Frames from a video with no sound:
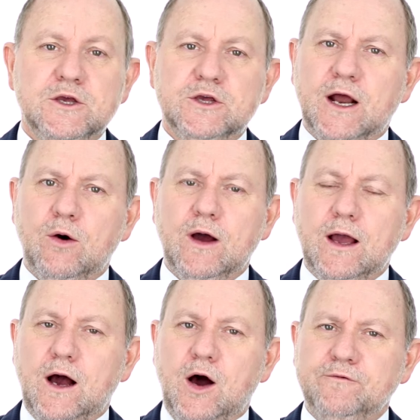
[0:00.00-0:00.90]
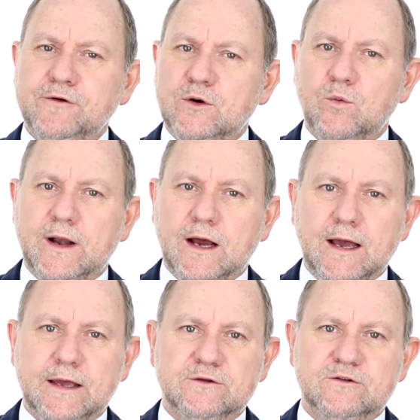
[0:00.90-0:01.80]
You know, often when
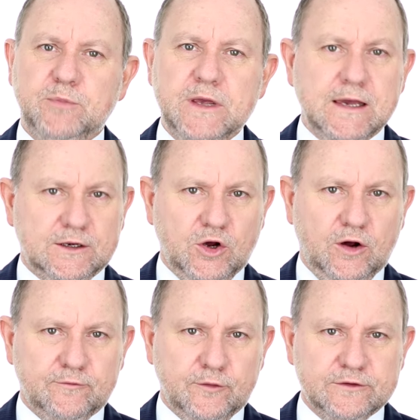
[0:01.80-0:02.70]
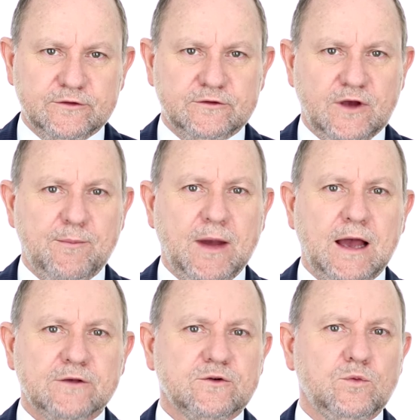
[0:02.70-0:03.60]
I speak at conferences, I'm
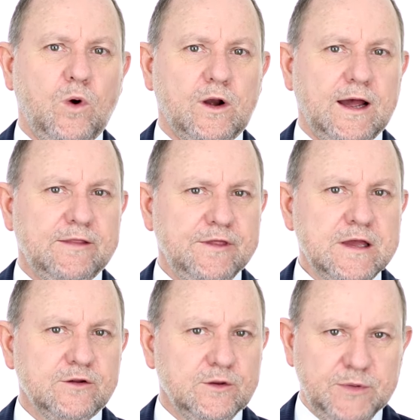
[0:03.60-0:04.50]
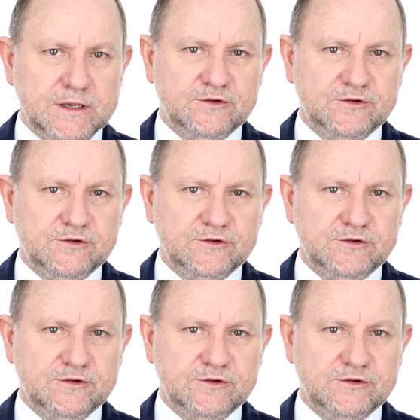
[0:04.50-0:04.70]
asked what I think are the big